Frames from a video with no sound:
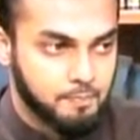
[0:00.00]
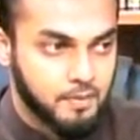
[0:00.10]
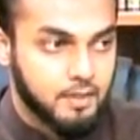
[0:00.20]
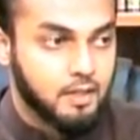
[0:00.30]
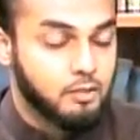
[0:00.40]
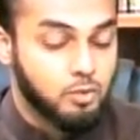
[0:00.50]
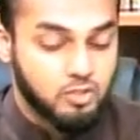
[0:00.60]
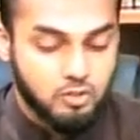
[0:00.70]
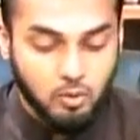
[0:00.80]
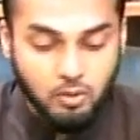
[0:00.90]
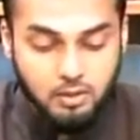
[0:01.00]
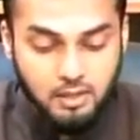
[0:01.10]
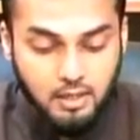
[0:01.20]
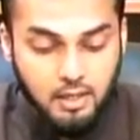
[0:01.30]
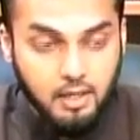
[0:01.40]
It was told,
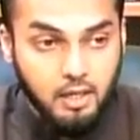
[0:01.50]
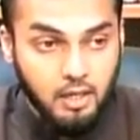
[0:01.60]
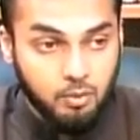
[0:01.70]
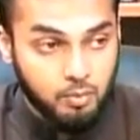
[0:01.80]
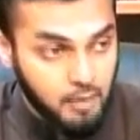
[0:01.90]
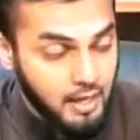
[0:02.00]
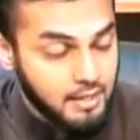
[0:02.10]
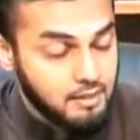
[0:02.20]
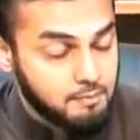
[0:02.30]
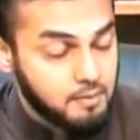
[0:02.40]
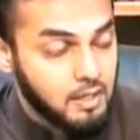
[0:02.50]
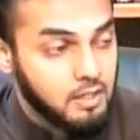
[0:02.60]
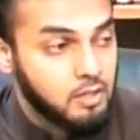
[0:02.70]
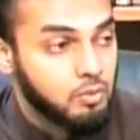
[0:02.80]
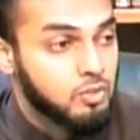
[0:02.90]
he replied that he
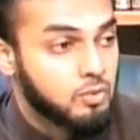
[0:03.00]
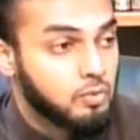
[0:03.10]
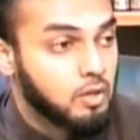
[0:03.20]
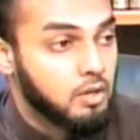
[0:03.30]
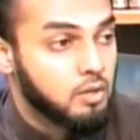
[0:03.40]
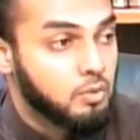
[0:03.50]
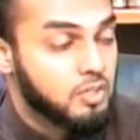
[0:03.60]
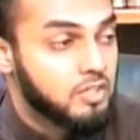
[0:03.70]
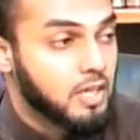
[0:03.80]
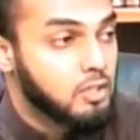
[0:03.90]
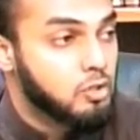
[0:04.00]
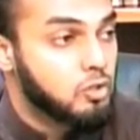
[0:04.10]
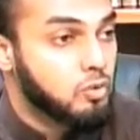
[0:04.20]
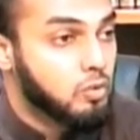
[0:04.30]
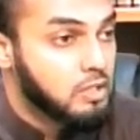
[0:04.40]
was recited
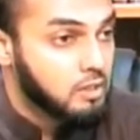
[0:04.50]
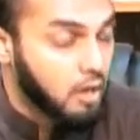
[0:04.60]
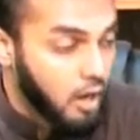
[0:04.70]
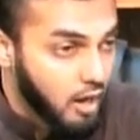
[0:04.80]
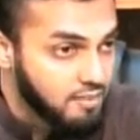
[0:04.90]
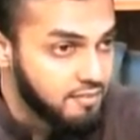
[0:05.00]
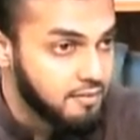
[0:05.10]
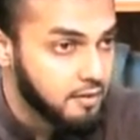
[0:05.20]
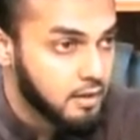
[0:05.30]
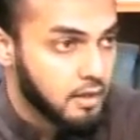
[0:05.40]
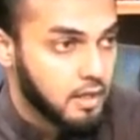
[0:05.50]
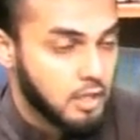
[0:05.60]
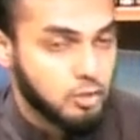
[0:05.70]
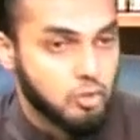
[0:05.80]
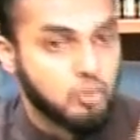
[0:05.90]
Surat Qaf and
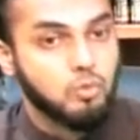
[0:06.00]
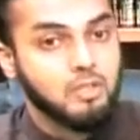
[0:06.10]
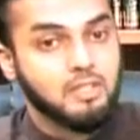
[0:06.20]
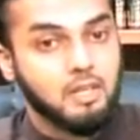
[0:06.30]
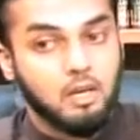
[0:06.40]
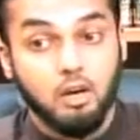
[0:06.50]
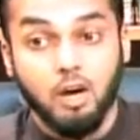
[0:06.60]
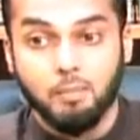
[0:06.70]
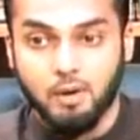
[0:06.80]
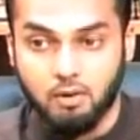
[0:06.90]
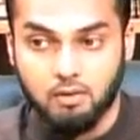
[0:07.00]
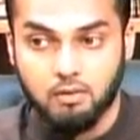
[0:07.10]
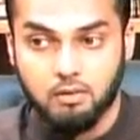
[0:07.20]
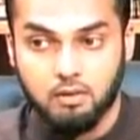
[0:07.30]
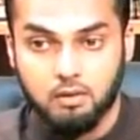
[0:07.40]
Surat Qamar.
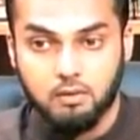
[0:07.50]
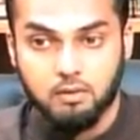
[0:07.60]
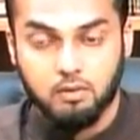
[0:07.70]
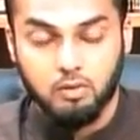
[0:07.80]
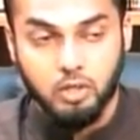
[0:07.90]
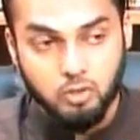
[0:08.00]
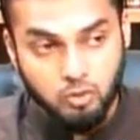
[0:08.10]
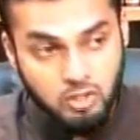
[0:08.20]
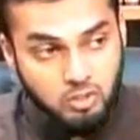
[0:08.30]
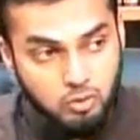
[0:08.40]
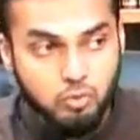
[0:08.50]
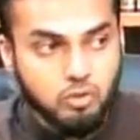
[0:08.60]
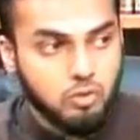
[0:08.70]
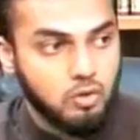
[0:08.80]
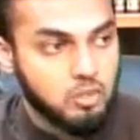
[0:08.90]
Okay, so these two
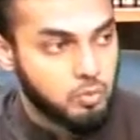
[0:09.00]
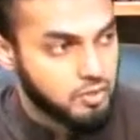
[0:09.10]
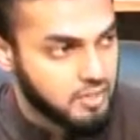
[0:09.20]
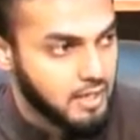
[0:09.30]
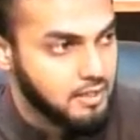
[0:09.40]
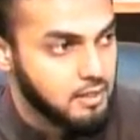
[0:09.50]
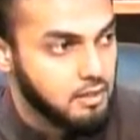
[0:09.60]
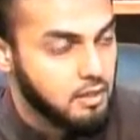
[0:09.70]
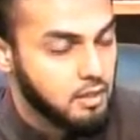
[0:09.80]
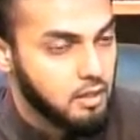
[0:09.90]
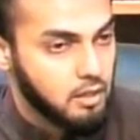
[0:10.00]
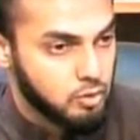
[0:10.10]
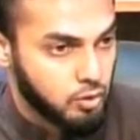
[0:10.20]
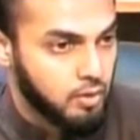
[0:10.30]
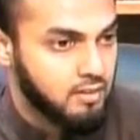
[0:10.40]
surahs were recited
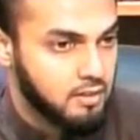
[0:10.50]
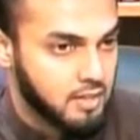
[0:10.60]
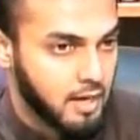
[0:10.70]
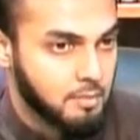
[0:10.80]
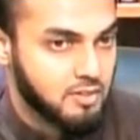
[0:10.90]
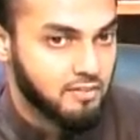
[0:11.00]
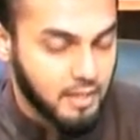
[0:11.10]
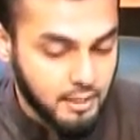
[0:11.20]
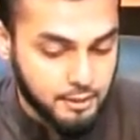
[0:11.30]
during the times of Eid.